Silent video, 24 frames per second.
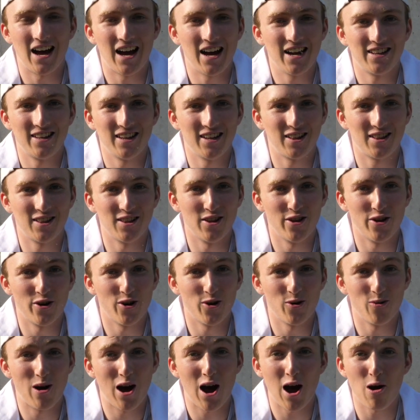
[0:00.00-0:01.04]
I didn't
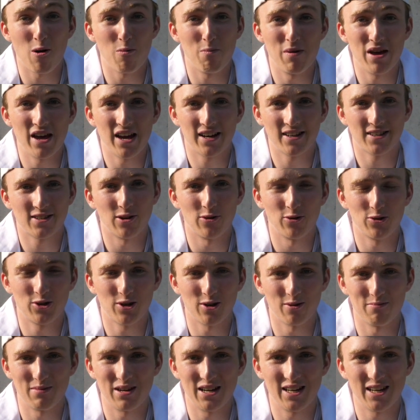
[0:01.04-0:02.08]
know how big
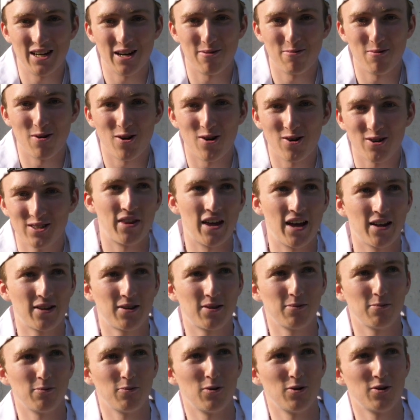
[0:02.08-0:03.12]
social media was.
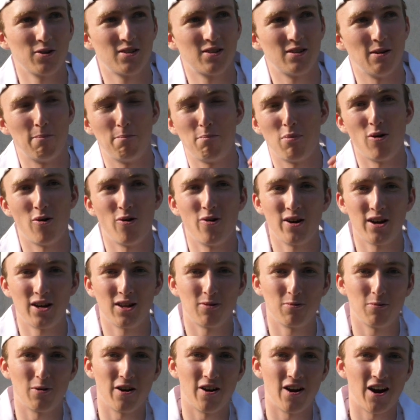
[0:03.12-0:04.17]
That was the
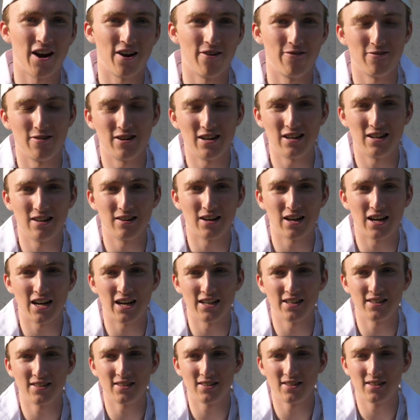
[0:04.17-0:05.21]
point where I
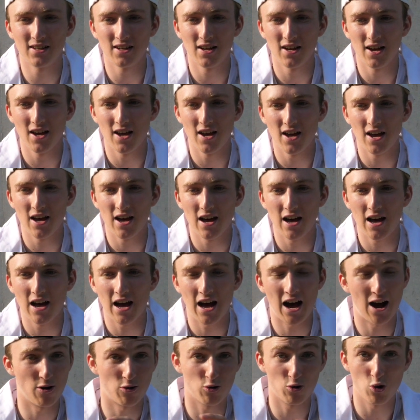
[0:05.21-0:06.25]
realized
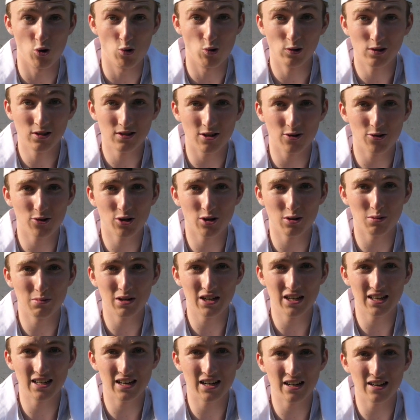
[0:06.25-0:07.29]
how cool social
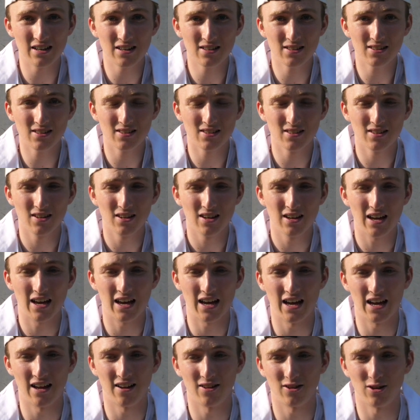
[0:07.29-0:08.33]
media is
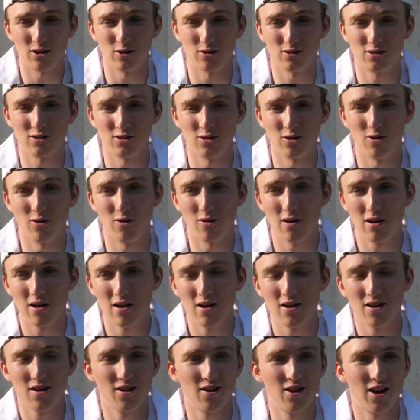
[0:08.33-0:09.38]
and also
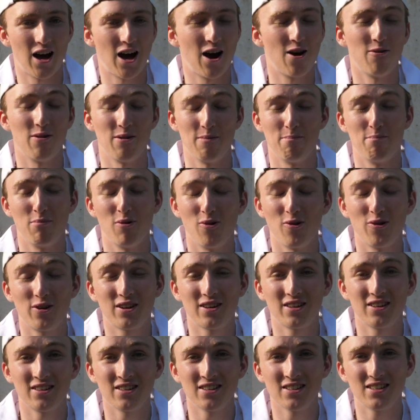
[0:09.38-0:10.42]
how
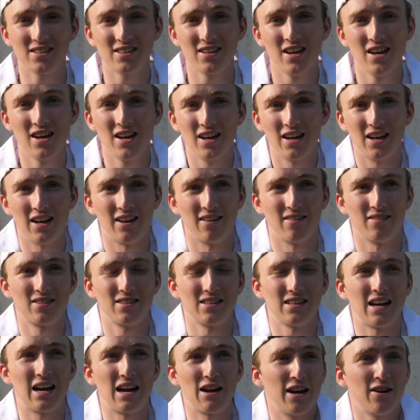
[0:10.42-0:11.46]
important.
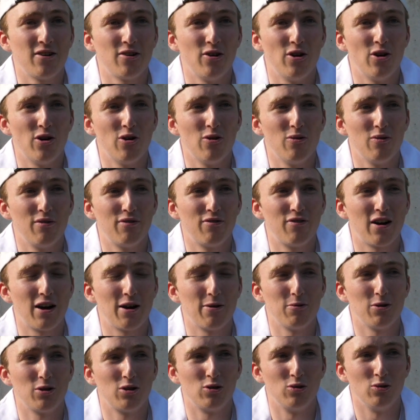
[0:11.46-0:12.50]
And I don't know if
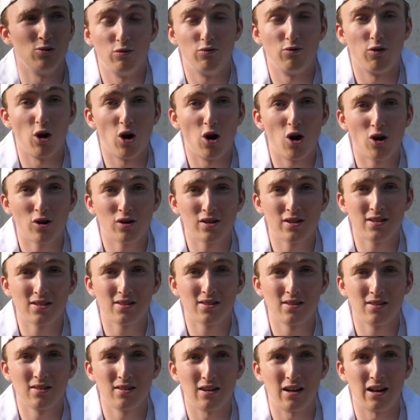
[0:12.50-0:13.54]
I would do
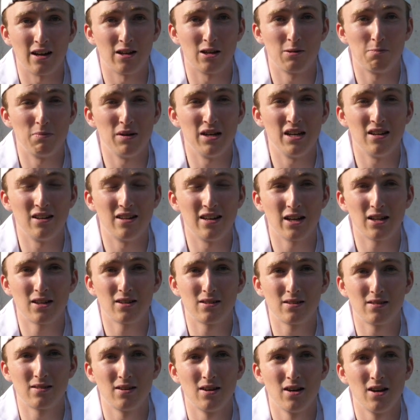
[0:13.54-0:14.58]
vlogs and be
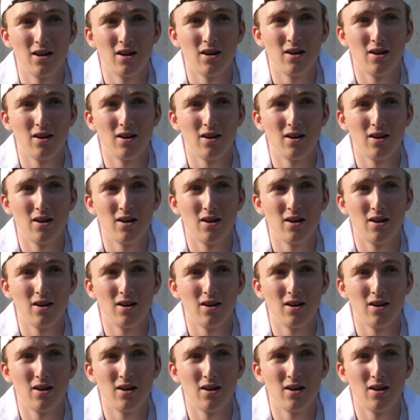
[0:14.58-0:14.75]
that